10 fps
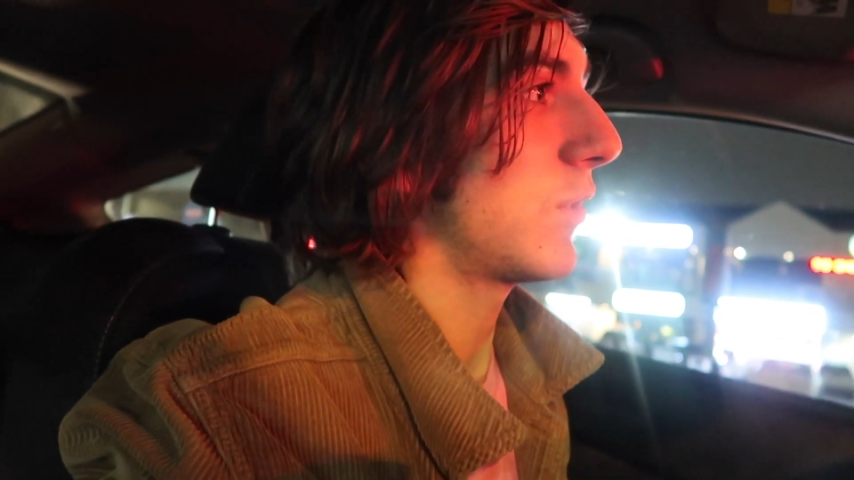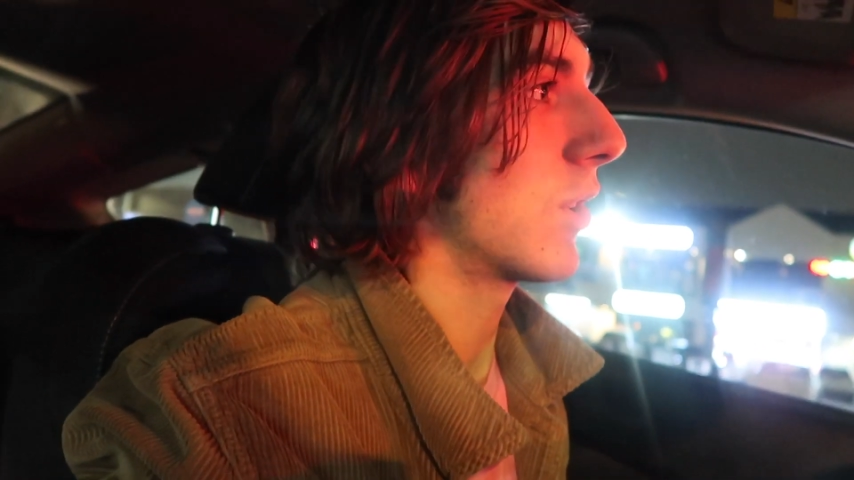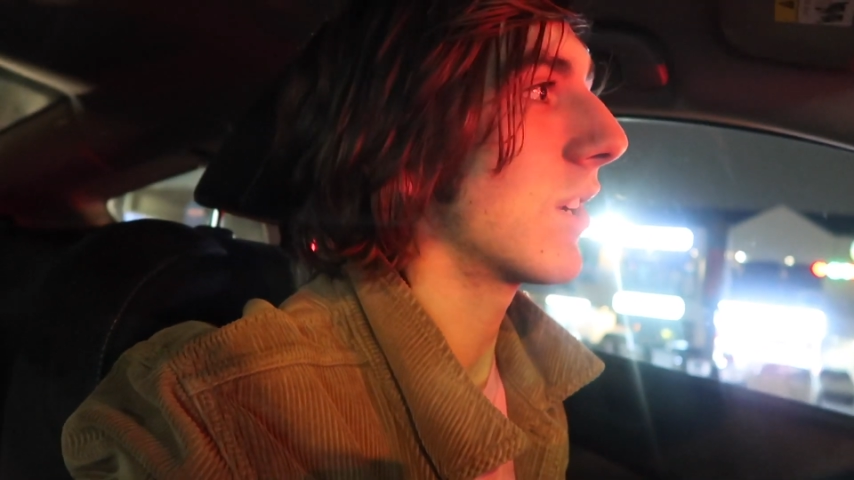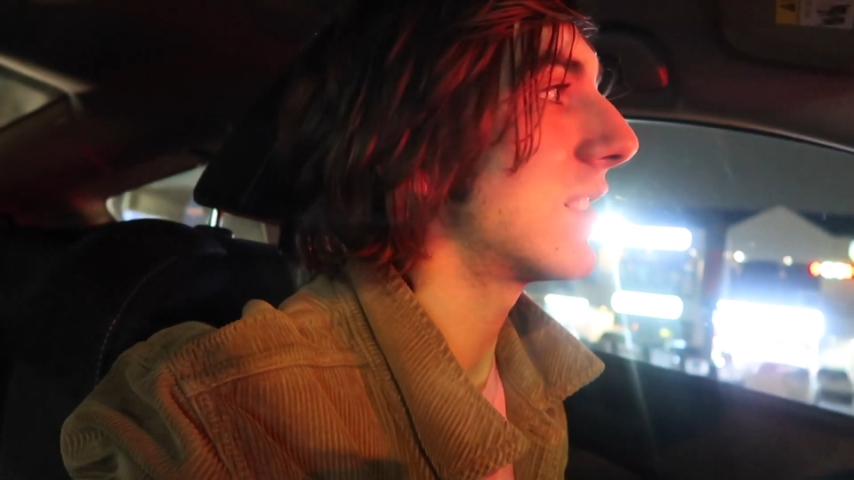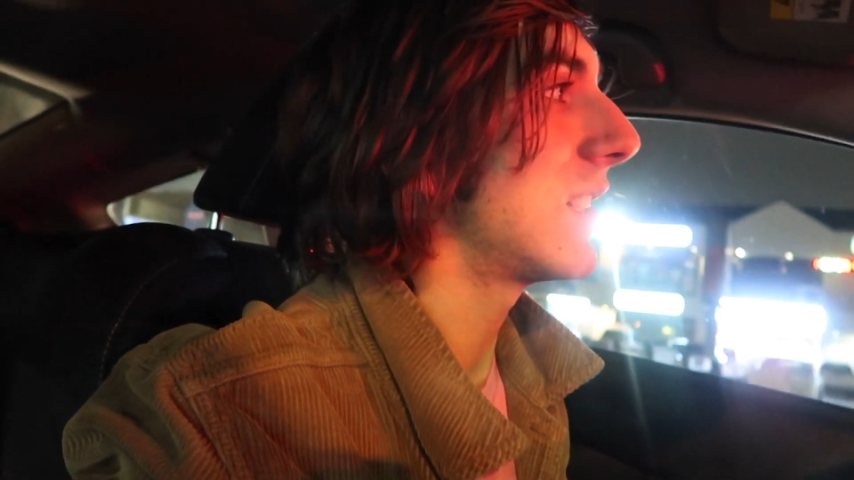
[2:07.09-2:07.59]

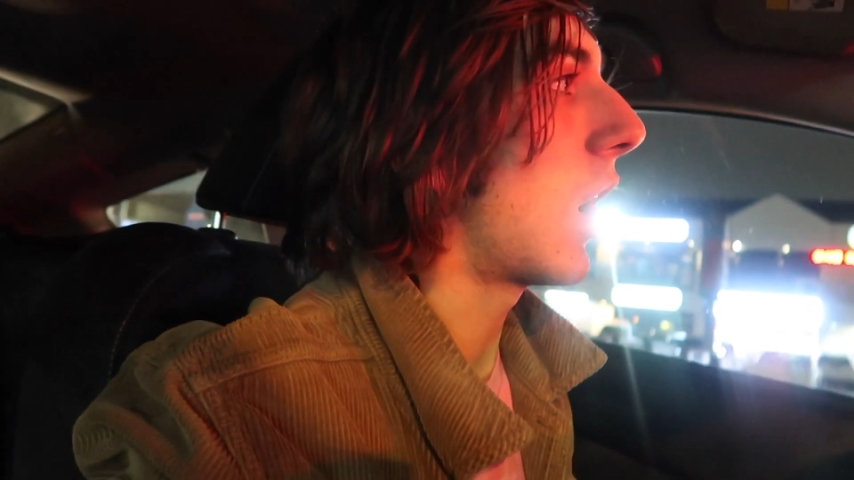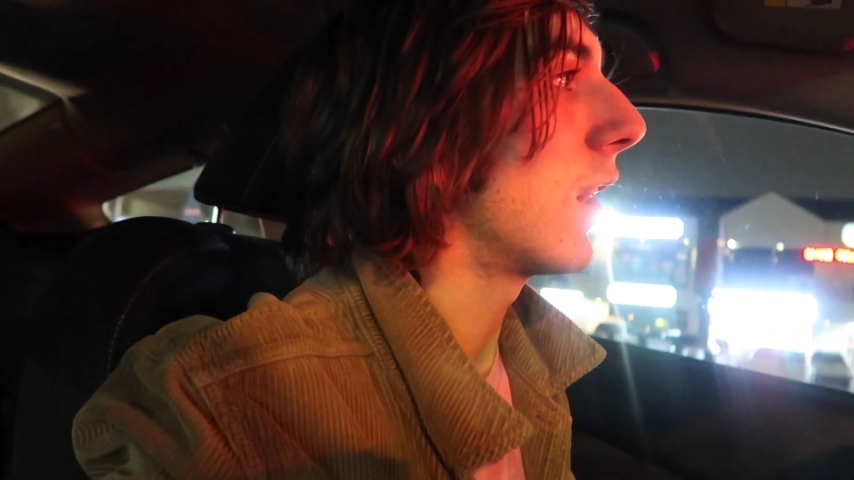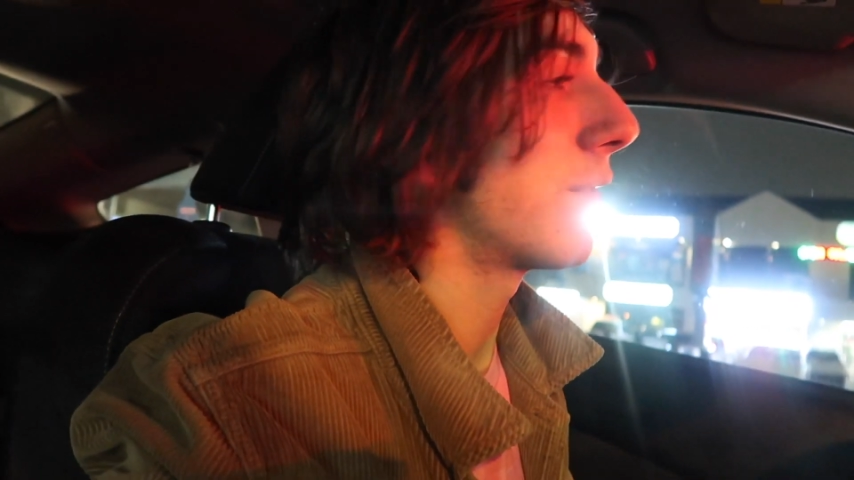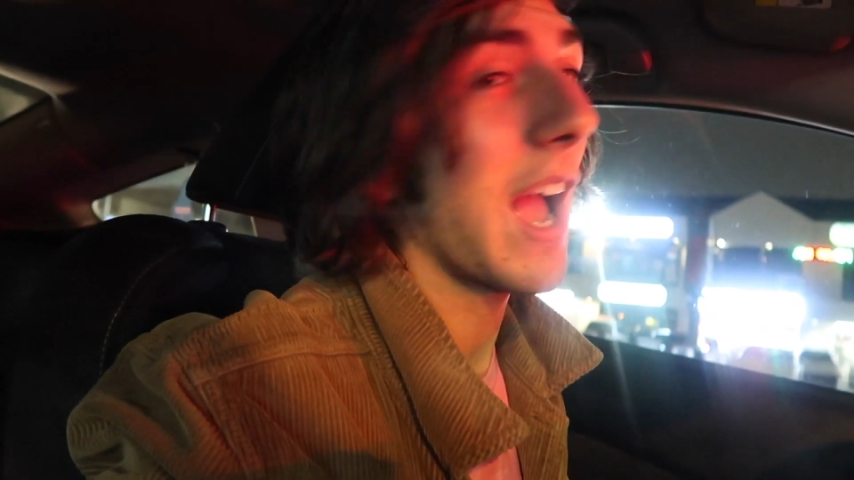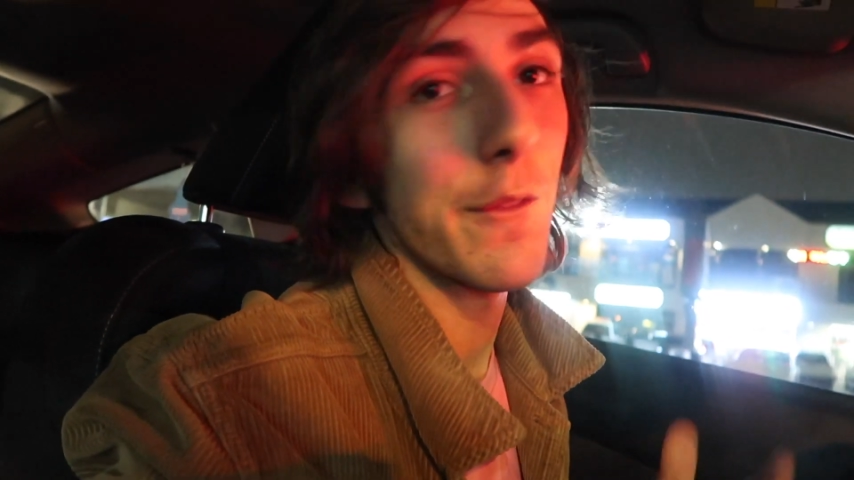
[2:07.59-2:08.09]
You're gonna see
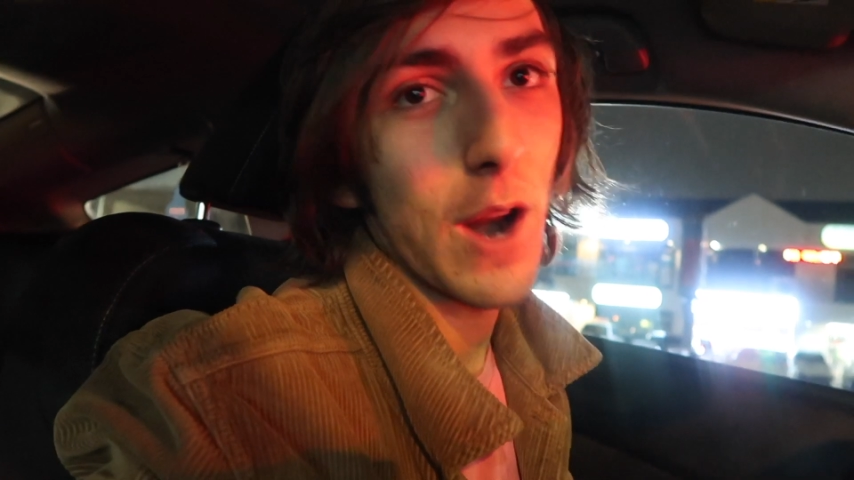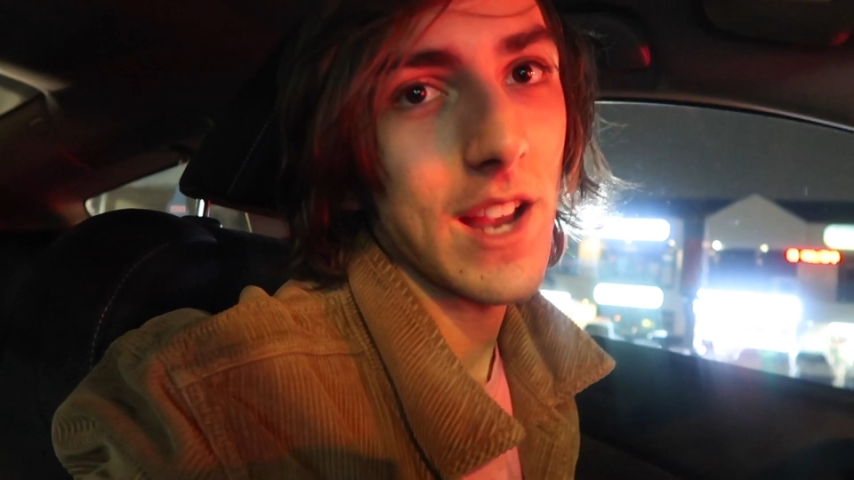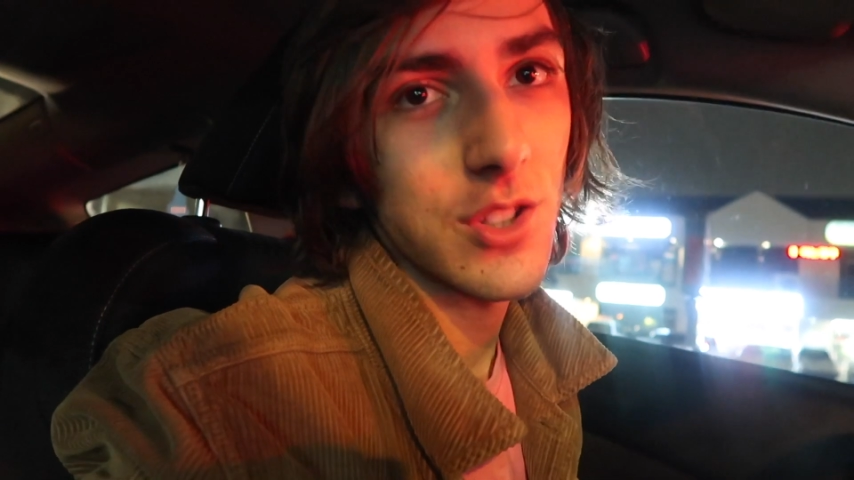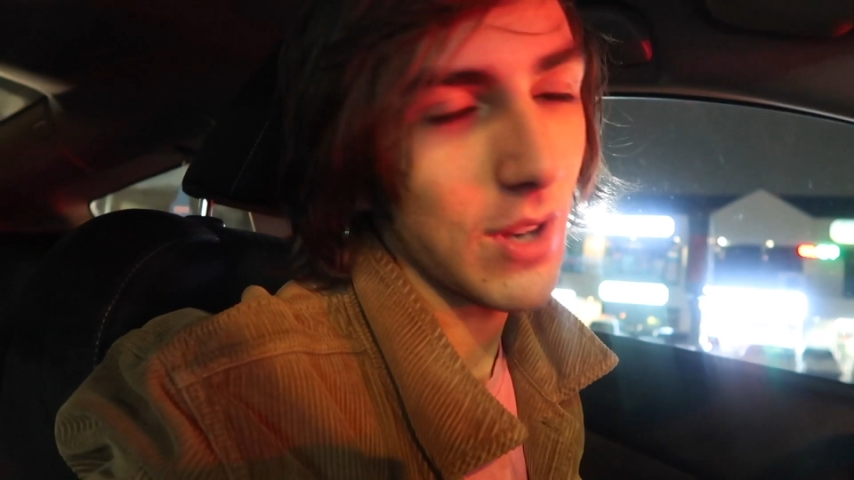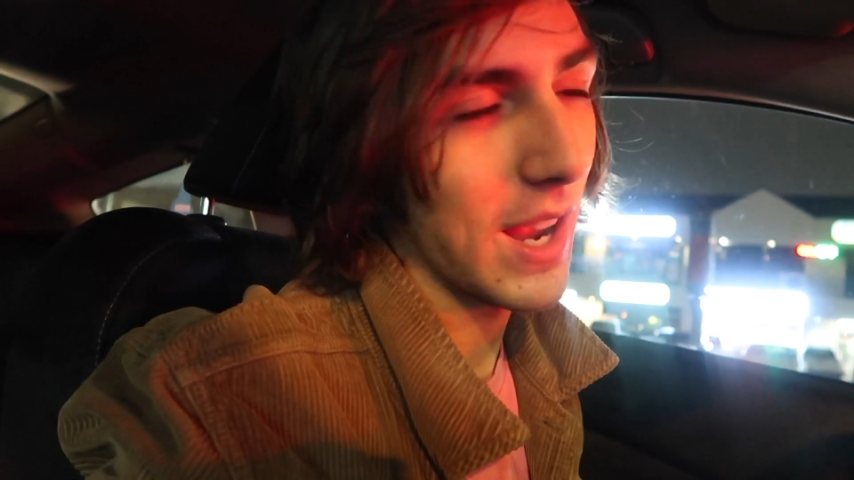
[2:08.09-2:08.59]
all of Nat
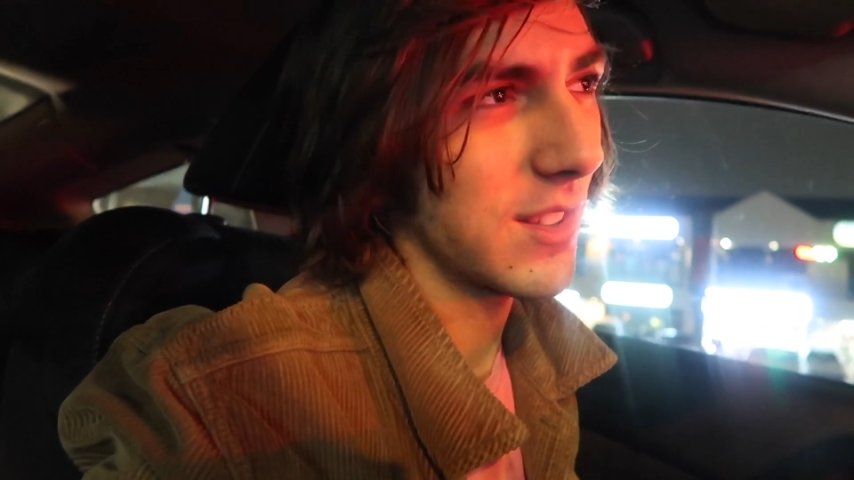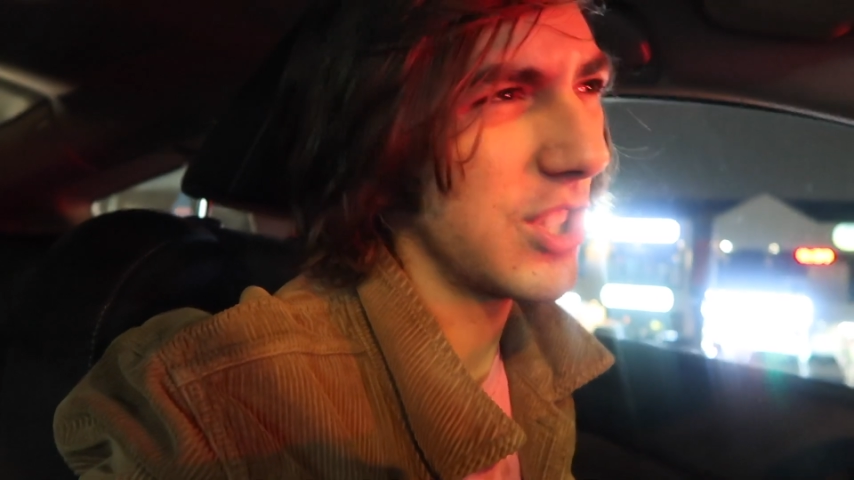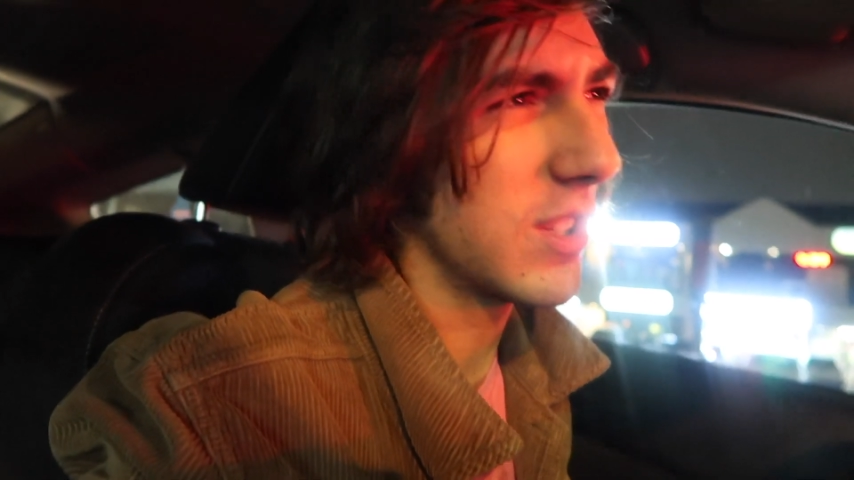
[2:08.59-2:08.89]
Frank's strikes.